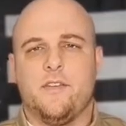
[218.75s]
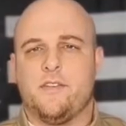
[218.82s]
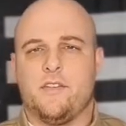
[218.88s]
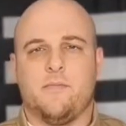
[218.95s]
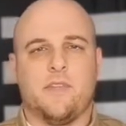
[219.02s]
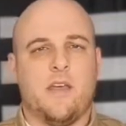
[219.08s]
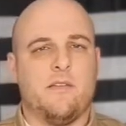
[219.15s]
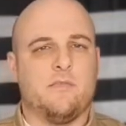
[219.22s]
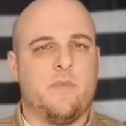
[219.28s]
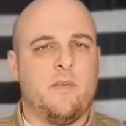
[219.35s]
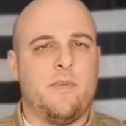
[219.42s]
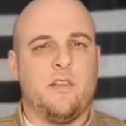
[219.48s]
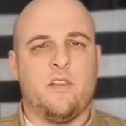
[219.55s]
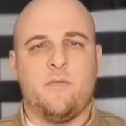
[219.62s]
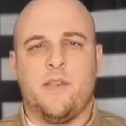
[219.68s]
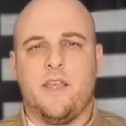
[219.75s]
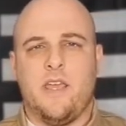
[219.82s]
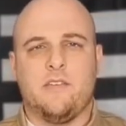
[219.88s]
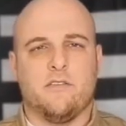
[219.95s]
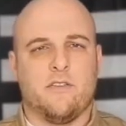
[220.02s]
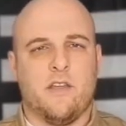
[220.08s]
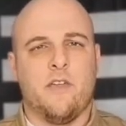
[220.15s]
Sometimes maybe a little bit
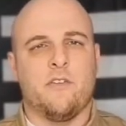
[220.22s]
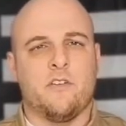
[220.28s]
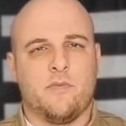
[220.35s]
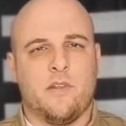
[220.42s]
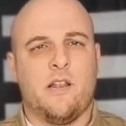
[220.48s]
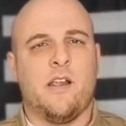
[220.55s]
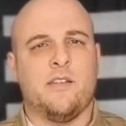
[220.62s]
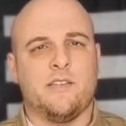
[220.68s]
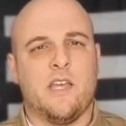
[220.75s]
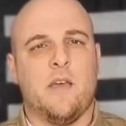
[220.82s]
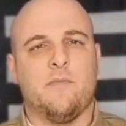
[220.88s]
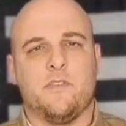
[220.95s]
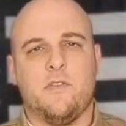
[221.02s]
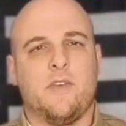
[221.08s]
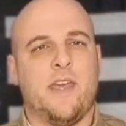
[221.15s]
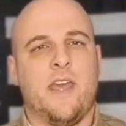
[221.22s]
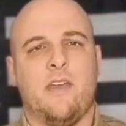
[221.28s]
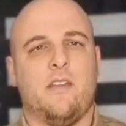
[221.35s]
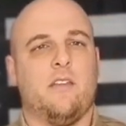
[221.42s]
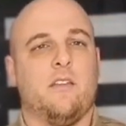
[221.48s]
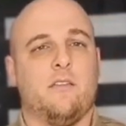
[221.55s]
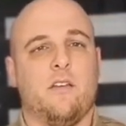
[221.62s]
easier than others, but a lot of times you
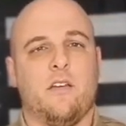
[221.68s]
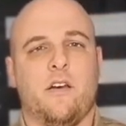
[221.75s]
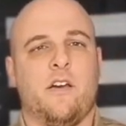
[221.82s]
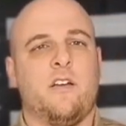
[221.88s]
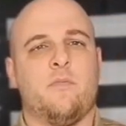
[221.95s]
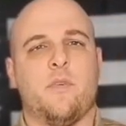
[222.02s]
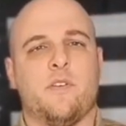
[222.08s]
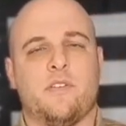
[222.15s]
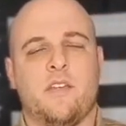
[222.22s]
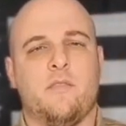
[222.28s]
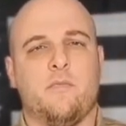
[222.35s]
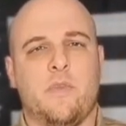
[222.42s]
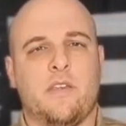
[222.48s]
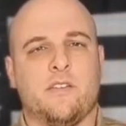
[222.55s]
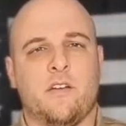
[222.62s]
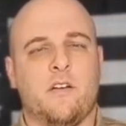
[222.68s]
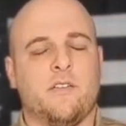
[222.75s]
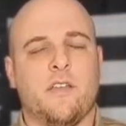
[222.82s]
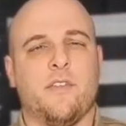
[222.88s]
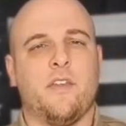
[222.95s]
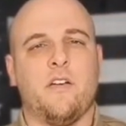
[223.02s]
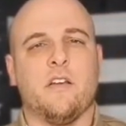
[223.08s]
can't 100% be
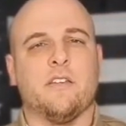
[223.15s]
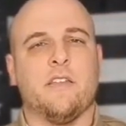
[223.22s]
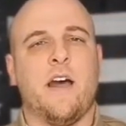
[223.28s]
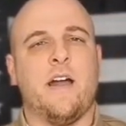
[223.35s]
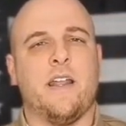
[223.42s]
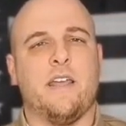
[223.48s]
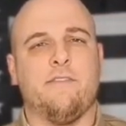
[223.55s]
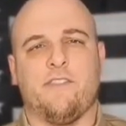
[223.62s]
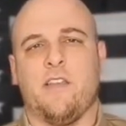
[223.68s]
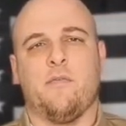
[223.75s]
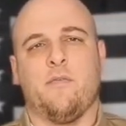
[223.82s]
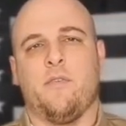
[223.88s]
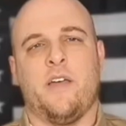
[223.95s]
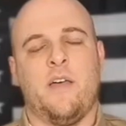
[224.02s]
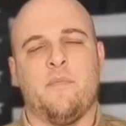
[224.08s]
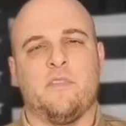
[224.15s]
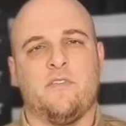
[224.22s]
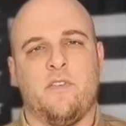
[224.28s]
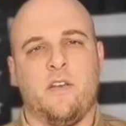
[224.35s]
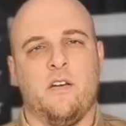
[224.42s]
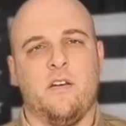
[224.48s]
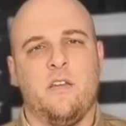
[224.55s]
certain that there is not a flammable
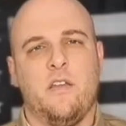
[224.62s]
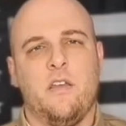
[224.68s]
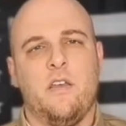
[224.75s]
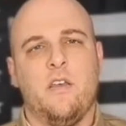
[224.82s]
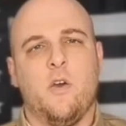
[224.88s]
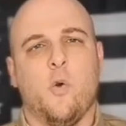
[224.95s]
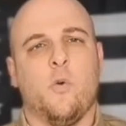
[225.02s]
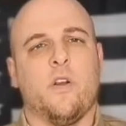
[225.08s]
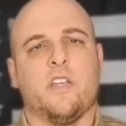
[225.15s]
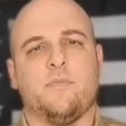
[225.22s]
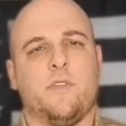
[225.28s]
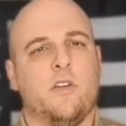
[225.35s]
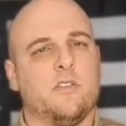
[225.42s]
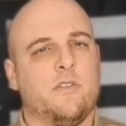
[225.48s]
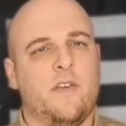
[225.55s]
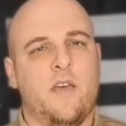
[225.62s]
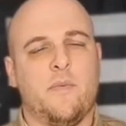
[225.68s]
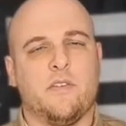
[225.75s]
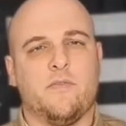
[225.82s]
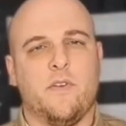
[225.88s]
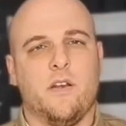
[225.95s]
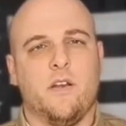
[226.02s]
atmosphere or explosive
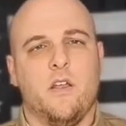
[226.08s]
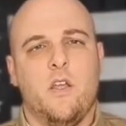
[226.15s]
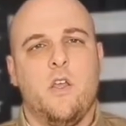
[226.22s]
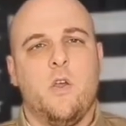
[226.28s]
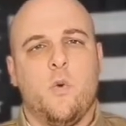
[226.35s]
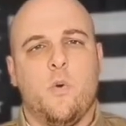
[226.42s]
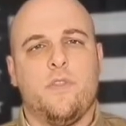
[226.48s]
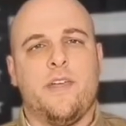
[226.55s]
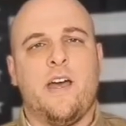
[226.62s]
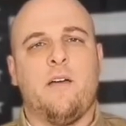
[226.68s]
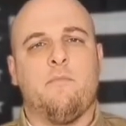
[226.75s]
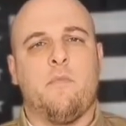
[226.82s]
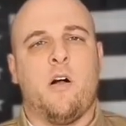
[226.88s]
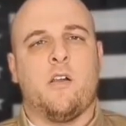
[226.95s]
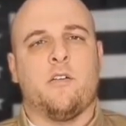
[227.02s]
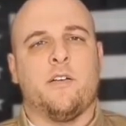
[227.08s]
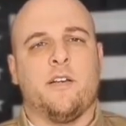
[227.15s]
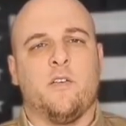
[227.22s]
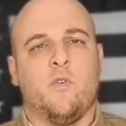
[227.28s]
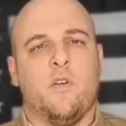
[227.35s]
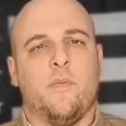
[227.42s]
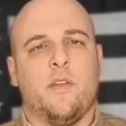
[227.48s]
atmosphere without
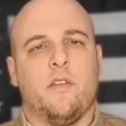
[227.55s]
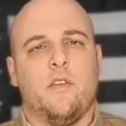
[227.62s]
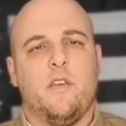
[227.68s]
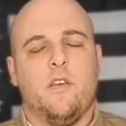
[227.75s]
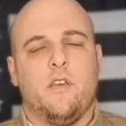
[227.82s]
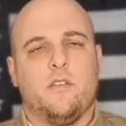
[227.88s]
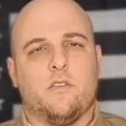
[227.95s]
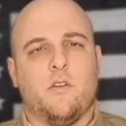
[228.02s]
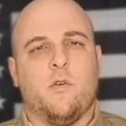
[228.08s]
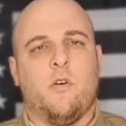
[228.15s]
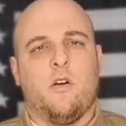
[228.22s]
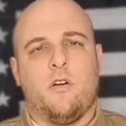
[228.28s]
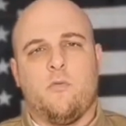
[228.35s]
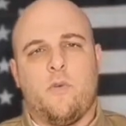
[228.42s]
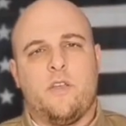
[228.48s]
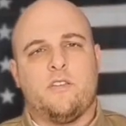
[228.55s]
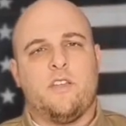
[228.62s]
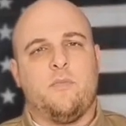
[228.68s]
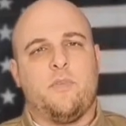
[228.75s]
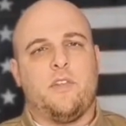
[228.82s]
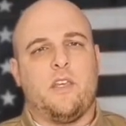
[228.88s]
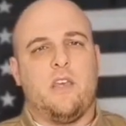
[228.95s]
monitoring equipment. So are we
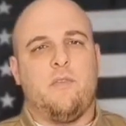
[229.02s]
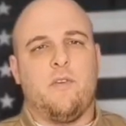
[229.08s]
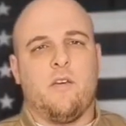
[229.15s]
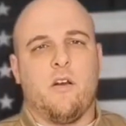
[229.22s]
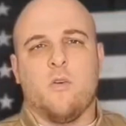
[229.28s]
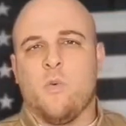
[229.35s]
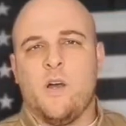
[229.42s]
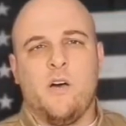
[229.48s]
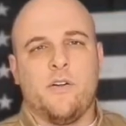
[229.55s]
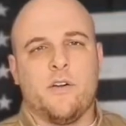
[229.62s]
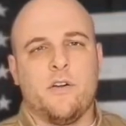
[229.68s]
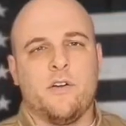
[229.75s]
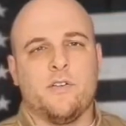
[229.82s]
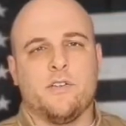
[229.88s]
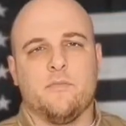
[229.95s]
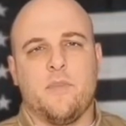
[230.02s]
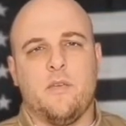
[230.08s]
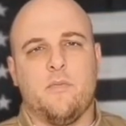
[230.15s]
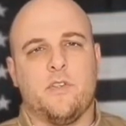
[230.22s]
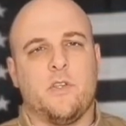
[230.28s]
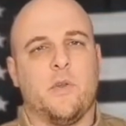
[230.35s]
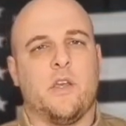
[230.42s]
simply giving our welders and
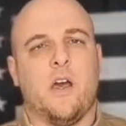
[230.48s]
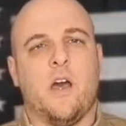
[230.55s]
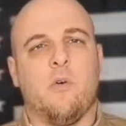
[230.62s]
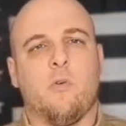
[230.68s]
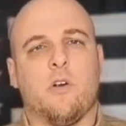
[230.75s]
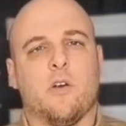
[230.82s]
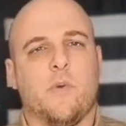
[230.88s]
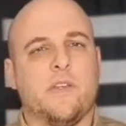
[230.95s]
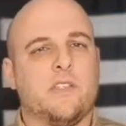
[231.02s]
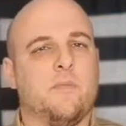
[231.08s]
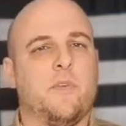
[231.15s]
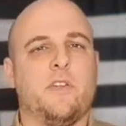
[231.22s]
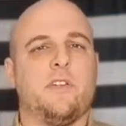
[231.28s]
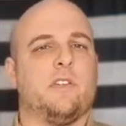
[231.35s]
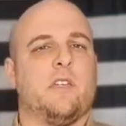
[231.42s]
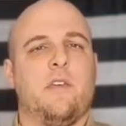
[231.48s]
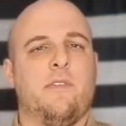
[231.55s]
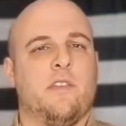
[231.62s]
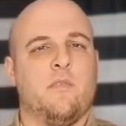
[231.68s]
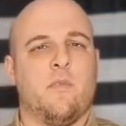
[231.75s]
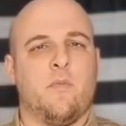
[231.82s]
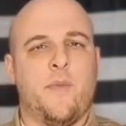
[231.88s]
people doing hot work, are we simply just
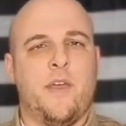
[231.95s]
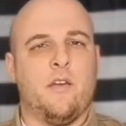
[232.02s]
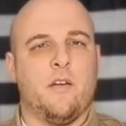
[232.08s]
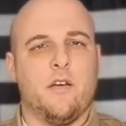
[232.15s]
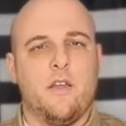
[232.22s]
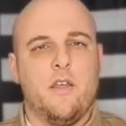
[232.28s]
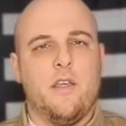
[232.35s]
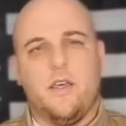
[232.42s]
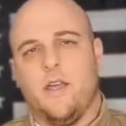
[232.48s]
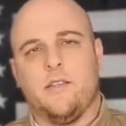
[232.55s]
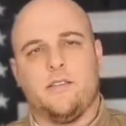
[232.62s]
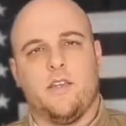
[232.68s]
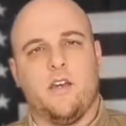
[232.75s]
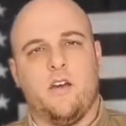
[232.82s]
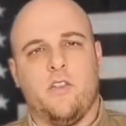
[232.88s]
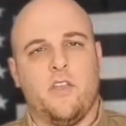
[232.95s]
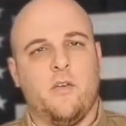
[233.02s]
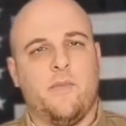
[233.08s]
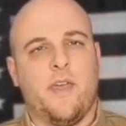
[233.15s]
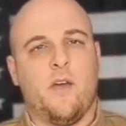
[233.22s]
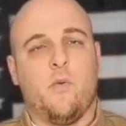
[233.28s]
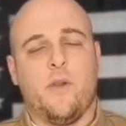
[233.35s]
giving them a meter and telling
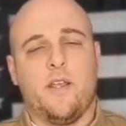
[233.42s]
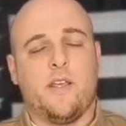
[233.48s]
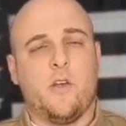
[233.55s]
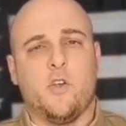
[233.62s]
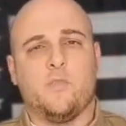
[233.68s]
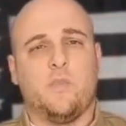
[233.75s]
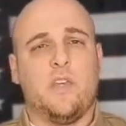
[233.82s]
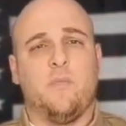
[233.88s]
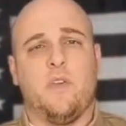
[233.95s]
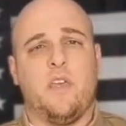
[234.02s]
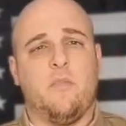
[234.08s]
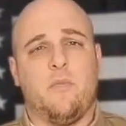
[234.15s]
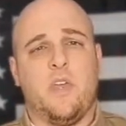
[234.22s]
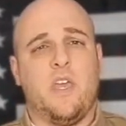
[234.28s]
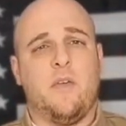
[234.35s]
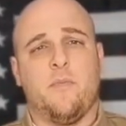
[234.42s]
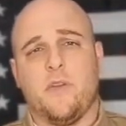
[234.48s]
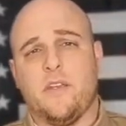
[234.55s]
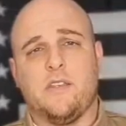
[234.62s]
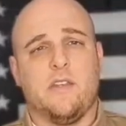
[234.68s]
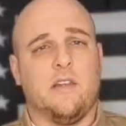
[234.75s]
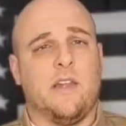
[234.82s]
them that when it goes beep, beep, beep,
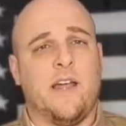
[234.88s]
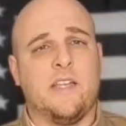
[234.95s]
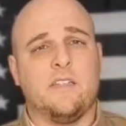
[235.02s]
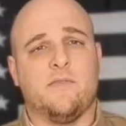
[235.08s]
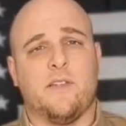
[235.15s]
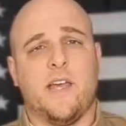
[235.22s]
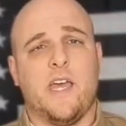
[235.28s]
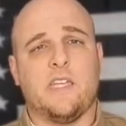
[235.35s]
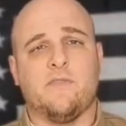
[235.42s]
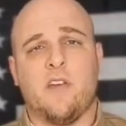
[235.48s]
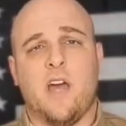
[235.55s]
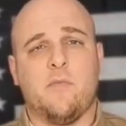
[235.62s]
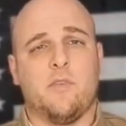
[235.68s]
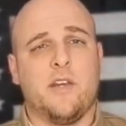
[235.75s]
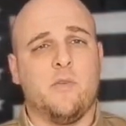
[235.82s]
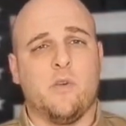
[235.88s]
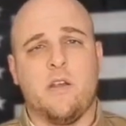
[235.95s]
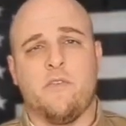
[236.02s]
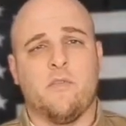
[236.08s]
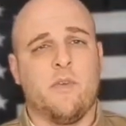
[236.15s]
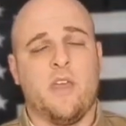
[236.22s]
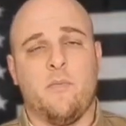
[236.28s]
or you see the lights flash, vibrate,
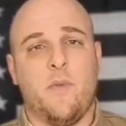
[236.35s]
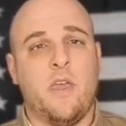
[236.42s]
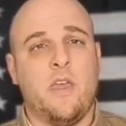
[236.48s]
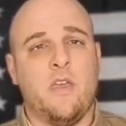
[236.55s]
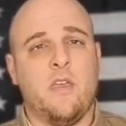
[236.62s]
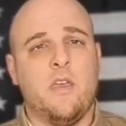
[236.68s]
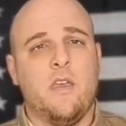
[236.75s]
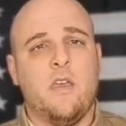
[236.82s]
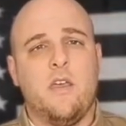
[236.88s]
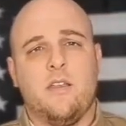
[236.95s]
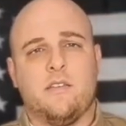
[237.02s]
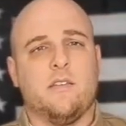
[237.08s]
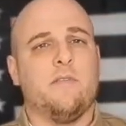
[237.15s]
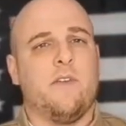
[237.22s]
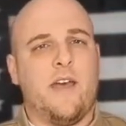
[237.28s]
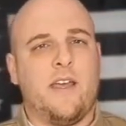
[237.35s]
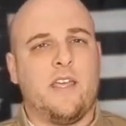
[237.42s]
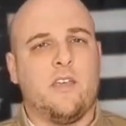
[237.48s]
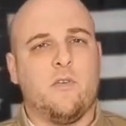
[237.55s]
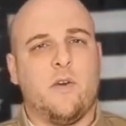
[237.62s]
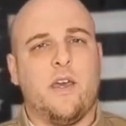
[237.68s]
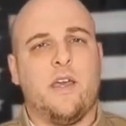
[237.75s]
whatever it may be, to
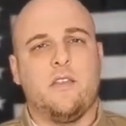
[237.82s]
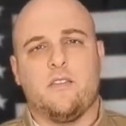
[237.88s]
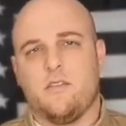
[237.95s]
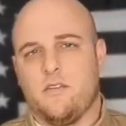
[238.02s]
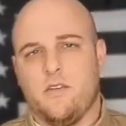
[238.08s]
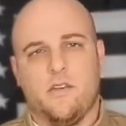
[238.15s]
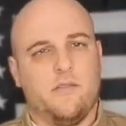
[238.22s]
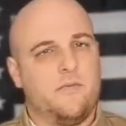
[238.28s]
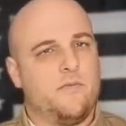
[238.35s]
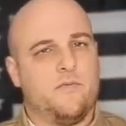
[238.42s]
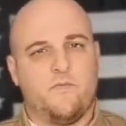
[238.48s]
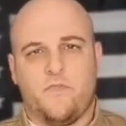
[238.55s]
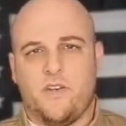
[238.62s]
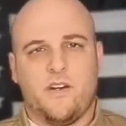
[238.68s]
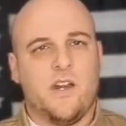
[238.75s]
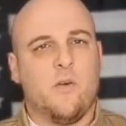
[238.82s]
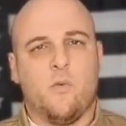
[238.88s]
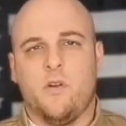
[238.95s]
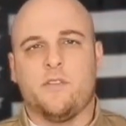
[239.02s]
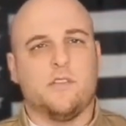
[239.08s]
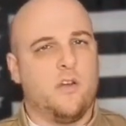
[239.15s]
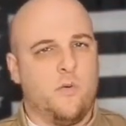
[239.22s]
evacuate, to figure out
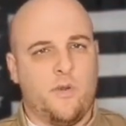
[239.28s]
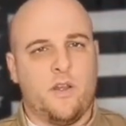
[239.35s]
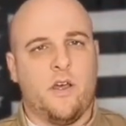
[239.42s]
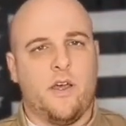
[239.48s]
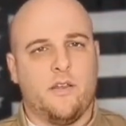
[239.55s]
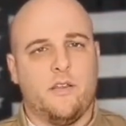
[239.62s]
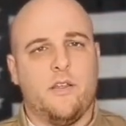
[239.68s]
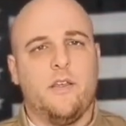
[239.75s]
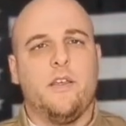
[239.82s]
what's going on?